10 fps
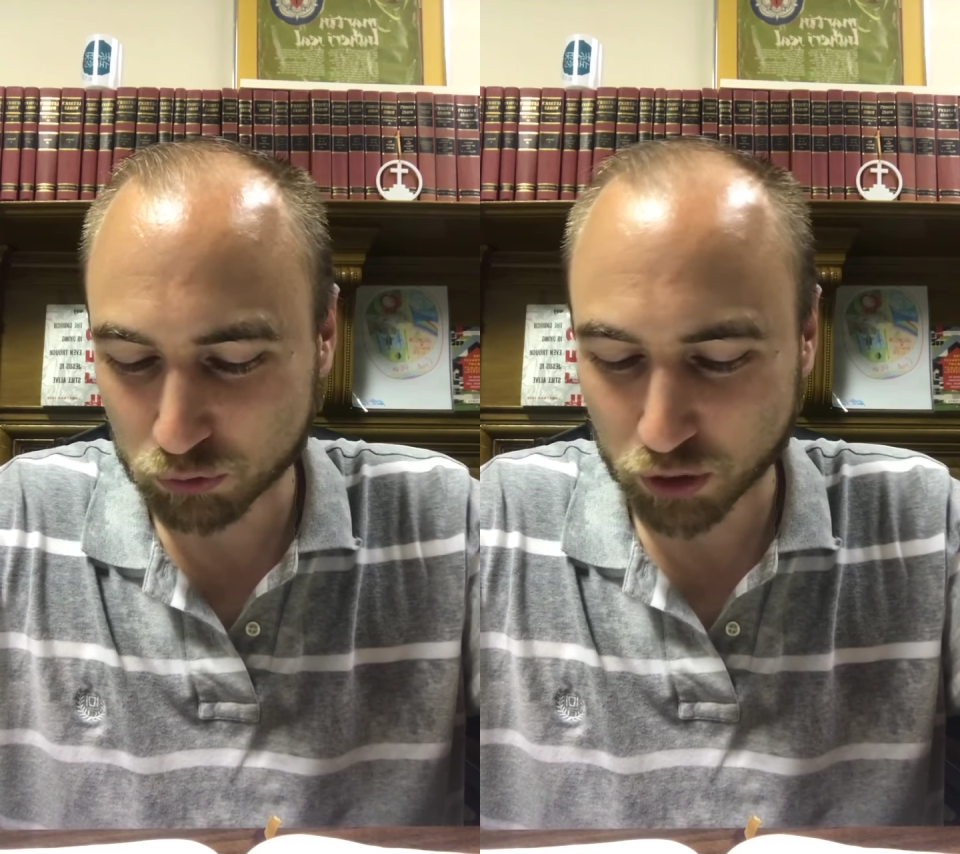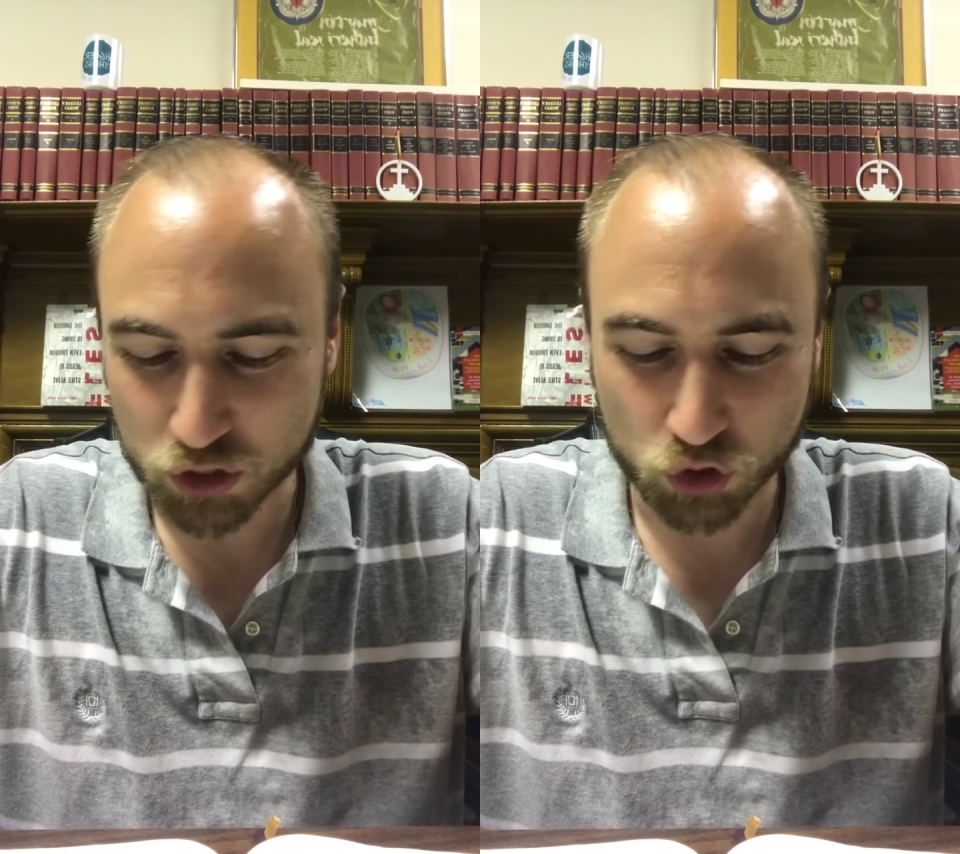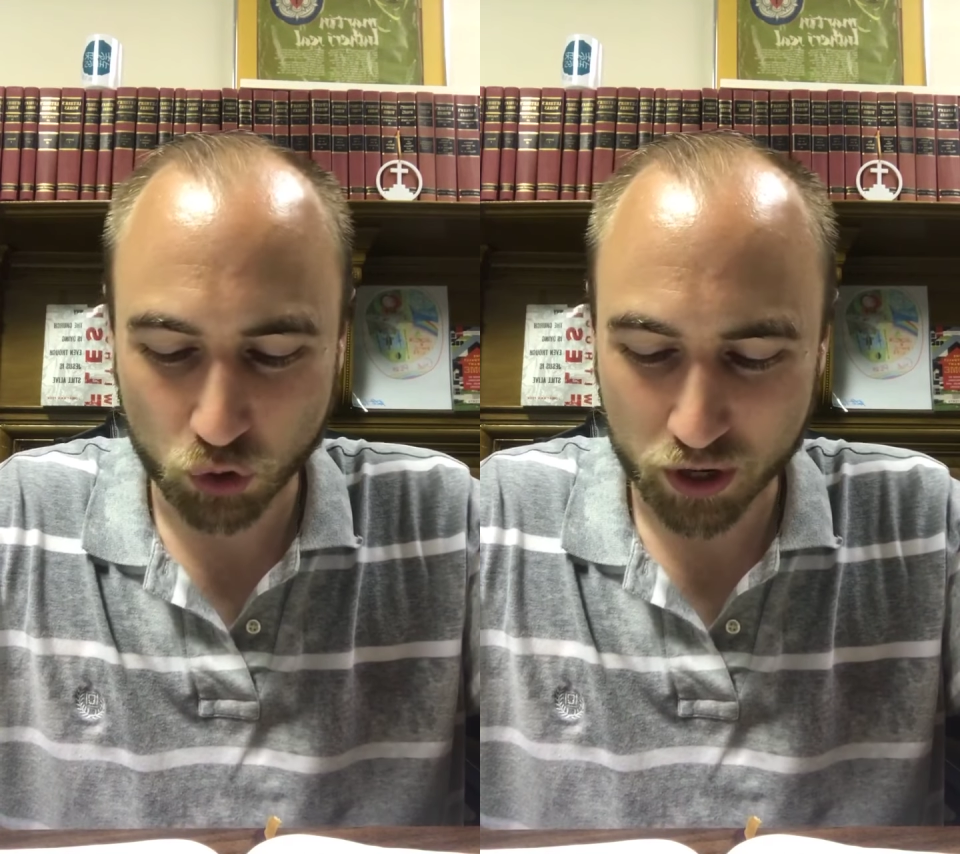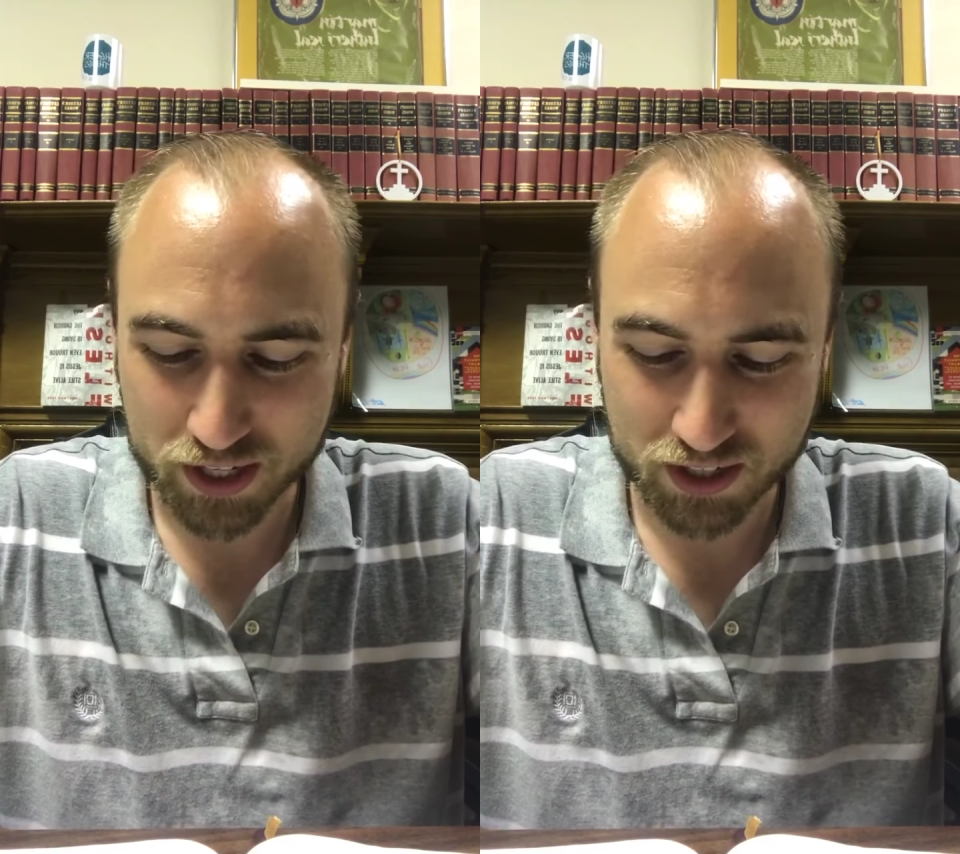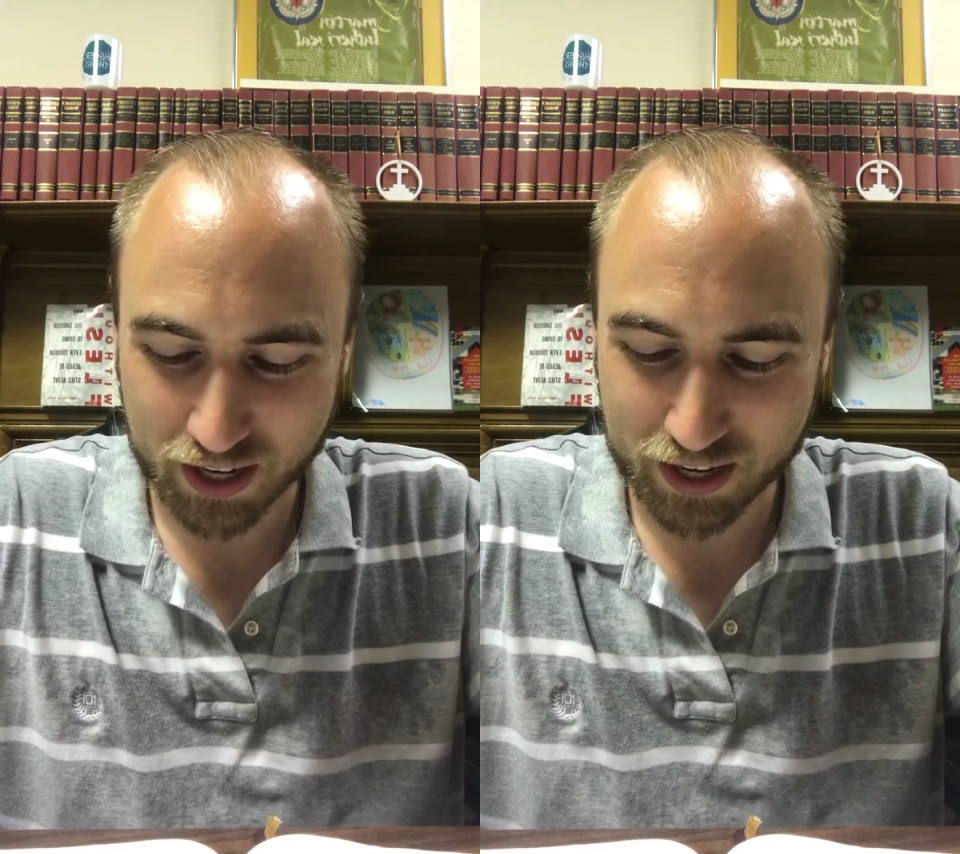
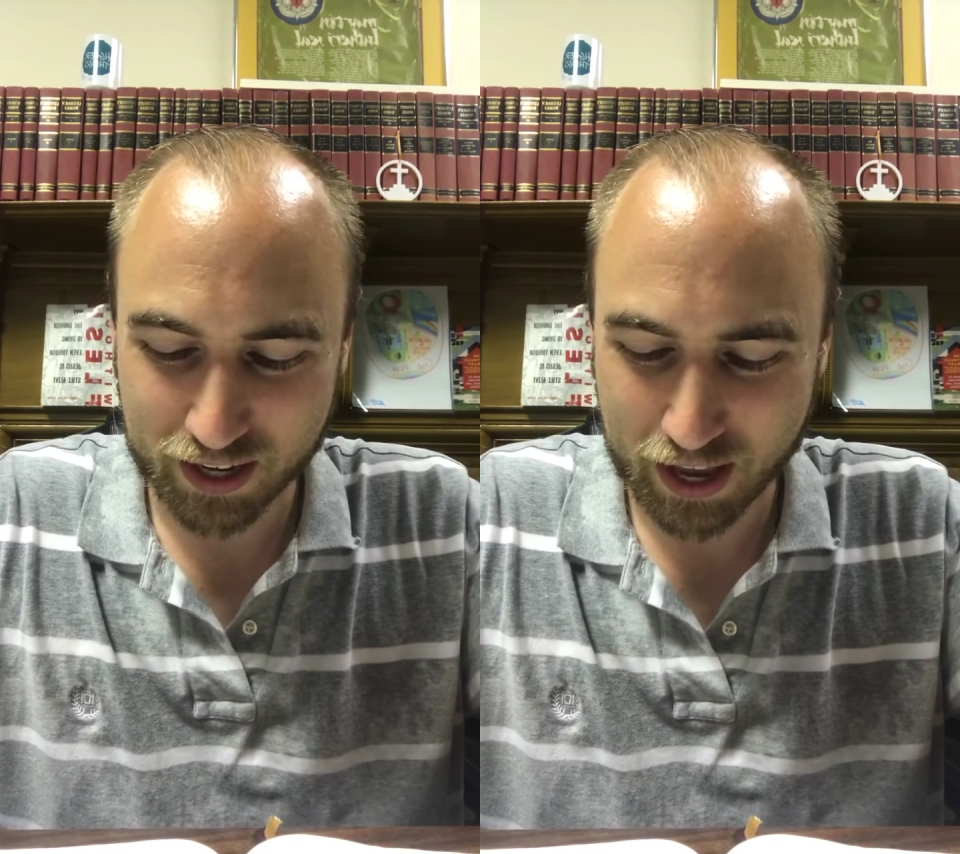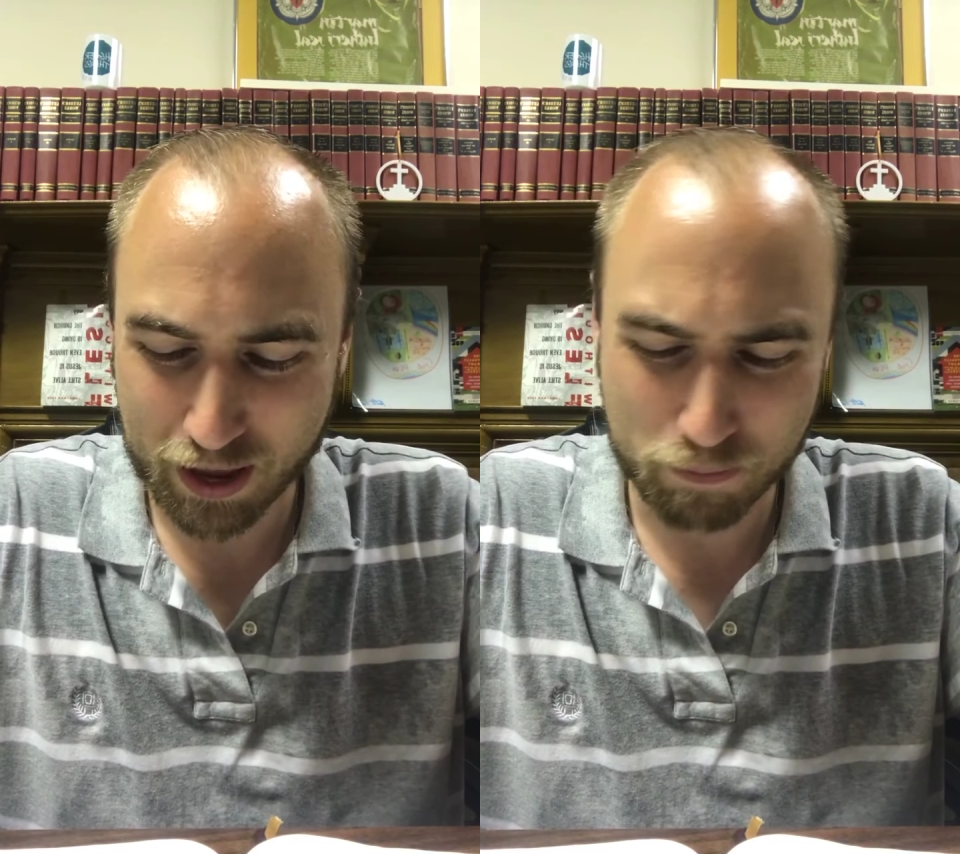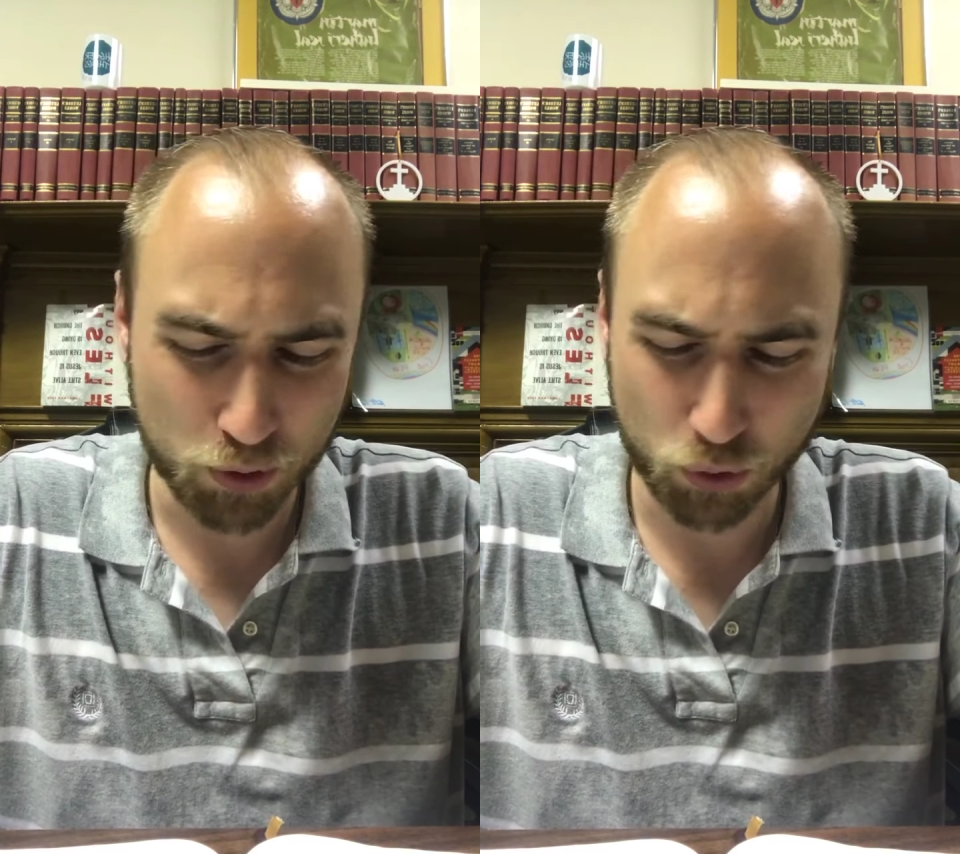rejoice in him